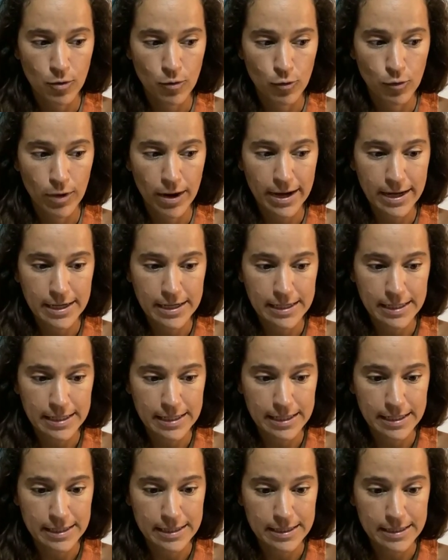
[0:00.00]

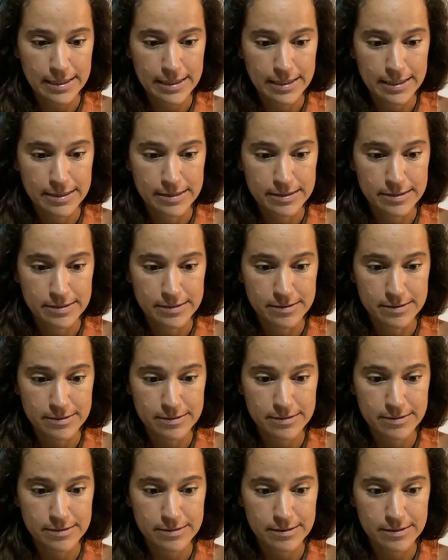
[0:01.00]
Reiki
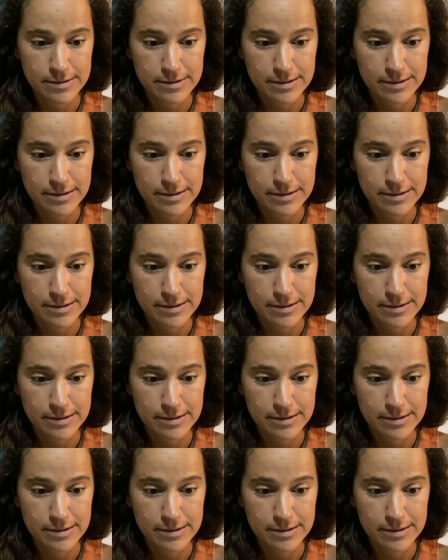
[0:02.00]
is